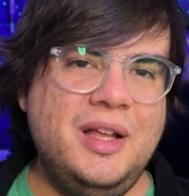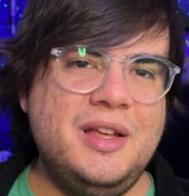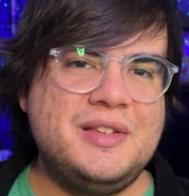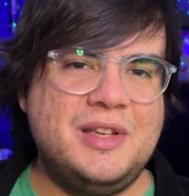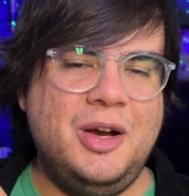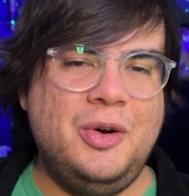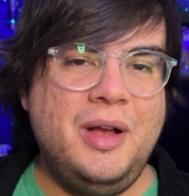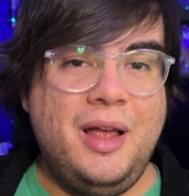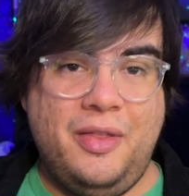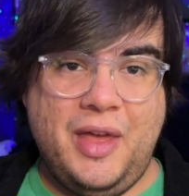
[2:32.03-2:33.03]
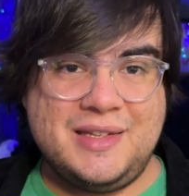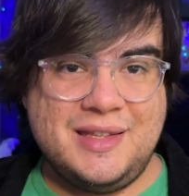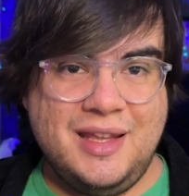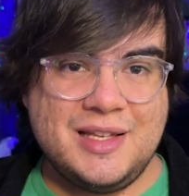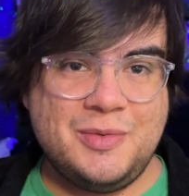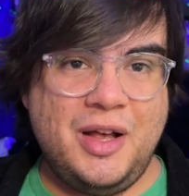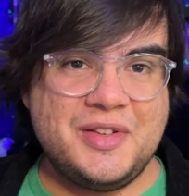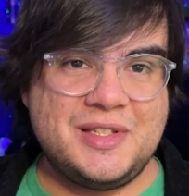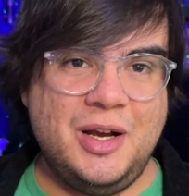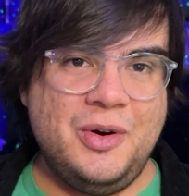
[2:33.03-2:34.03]
So that's the thing as well.
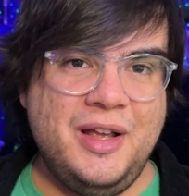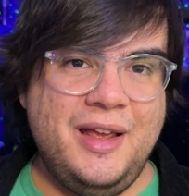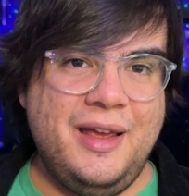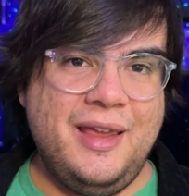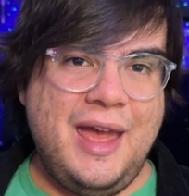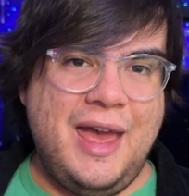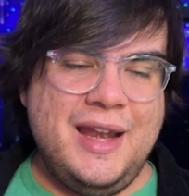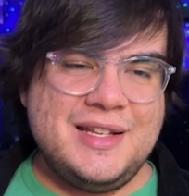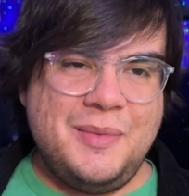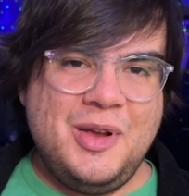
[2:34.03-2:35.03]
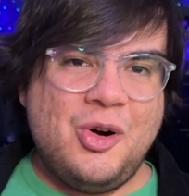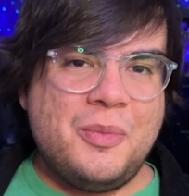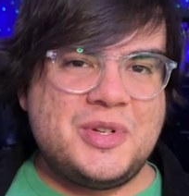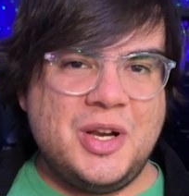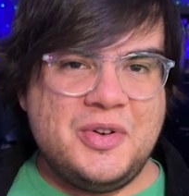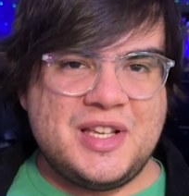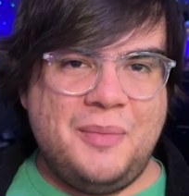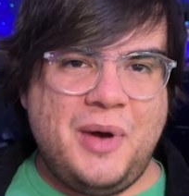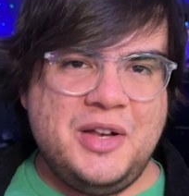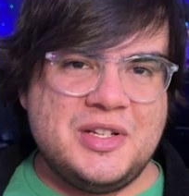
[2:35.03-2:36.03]
So yeah, anytime the Orb shows
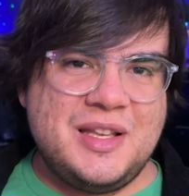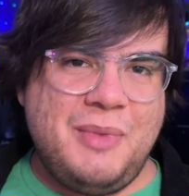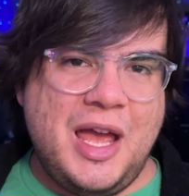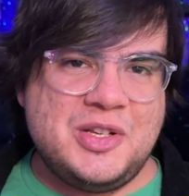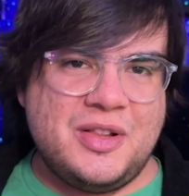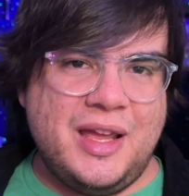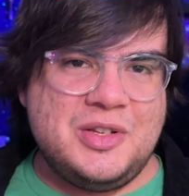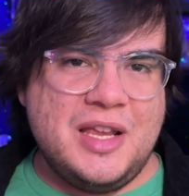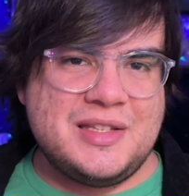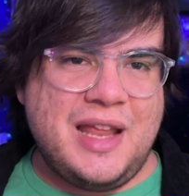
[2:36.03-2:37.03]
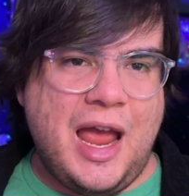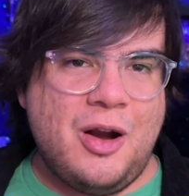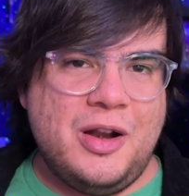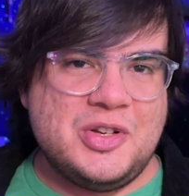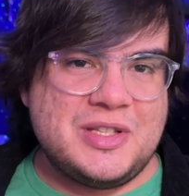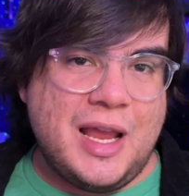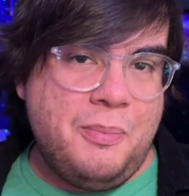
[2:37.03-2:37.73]
up, I just imagine like Jason Aaron just like